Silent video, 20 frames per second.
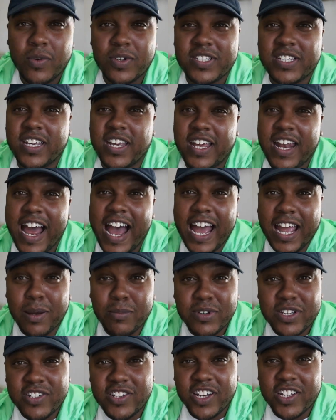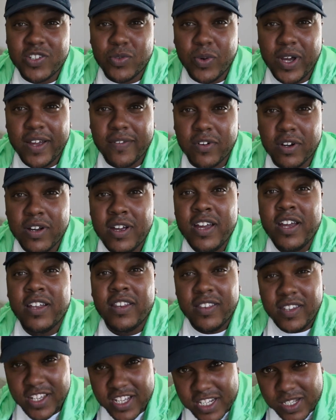Once again, I am DJ Swavor.
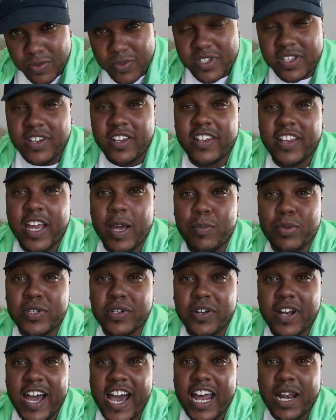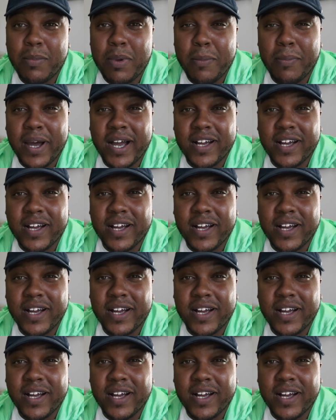This was another episode of Ottoman